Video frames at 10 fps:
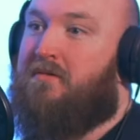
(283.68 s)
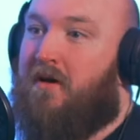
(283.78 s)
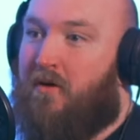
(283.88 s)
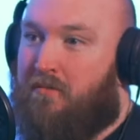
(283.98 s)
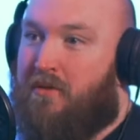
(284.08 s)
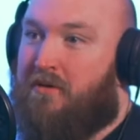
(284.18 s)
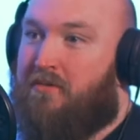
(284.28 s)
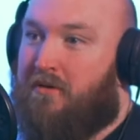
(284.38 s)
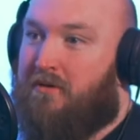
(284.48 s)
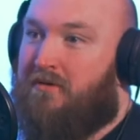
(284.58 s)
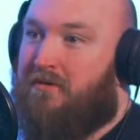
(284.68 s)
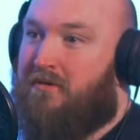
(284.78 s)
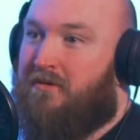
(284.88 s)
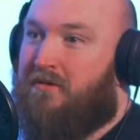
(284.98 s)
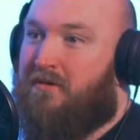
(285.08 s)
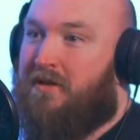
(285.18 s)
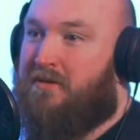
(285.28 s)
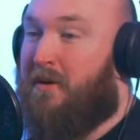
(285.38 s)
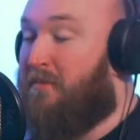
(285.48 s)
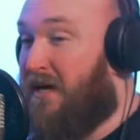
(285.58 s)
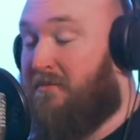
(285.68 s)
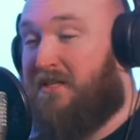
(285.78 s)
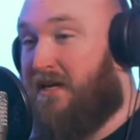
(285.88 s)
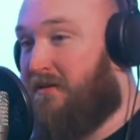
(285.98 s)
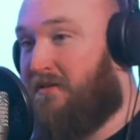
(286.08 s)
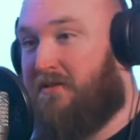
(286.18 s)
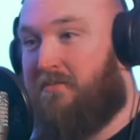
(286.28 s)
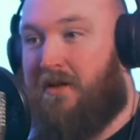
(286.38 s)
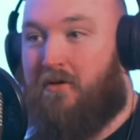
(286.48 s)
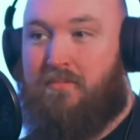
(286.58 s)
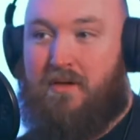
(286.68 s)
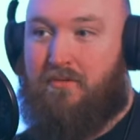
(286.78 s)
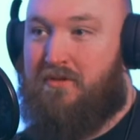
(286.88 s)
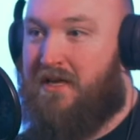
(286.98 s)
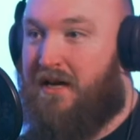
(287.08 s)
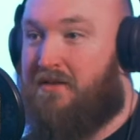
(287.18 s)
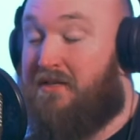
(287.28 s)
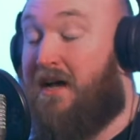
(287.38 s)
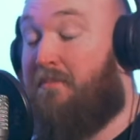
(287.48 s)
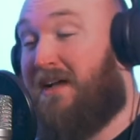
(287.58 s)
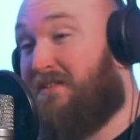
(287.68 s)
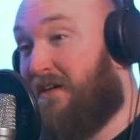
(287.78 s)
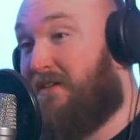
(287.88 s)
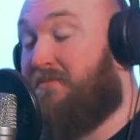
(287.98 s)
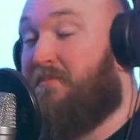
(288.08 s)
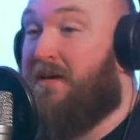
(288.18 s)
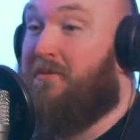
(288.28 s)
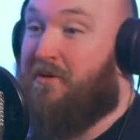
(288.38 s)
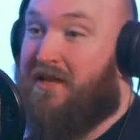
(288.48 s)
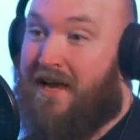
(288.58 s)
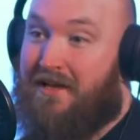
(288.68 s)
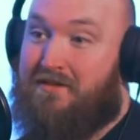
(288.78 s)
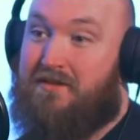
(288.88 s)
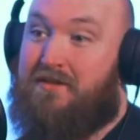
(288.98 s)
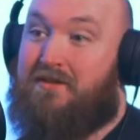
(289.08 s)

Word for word: old people. There's been baby deaths. There's been old people death. Diabetics. I think, I, th I, think I read today